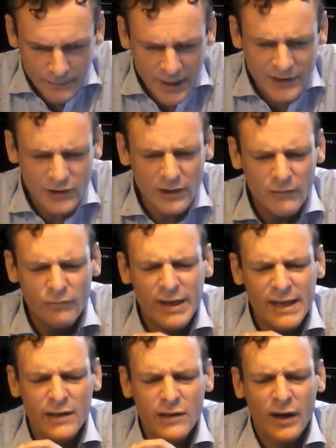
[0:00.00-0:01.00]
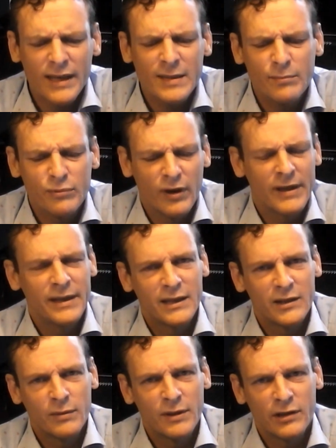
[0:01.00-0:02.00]
It's got a really nice
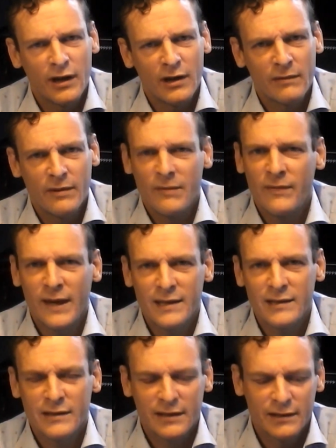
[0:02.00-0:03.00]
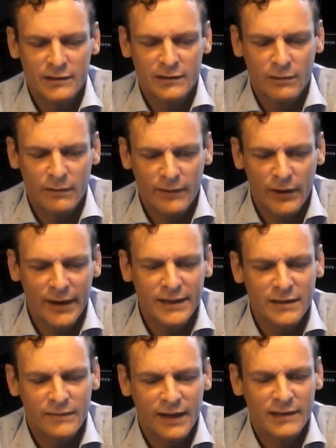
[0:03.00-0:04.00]
brightness which kind of reflects the sort of
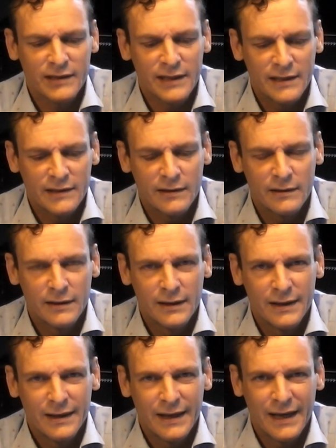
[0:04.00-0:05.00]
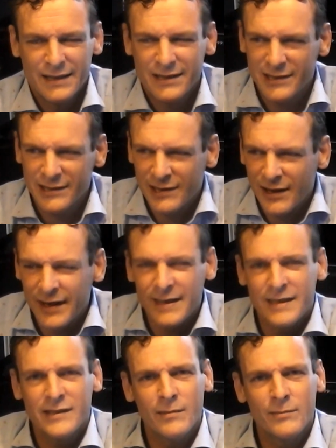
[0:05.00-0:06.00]
light of that season. It's
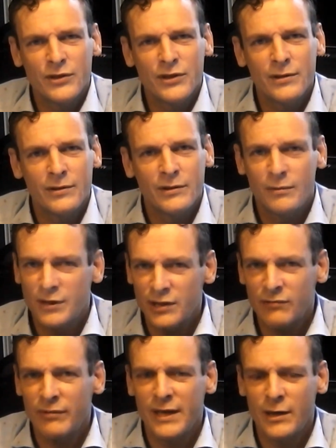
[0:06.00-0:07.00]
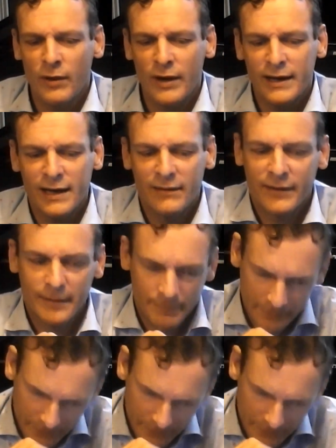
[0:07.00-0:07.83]
slightly subdued, which is really quite clever.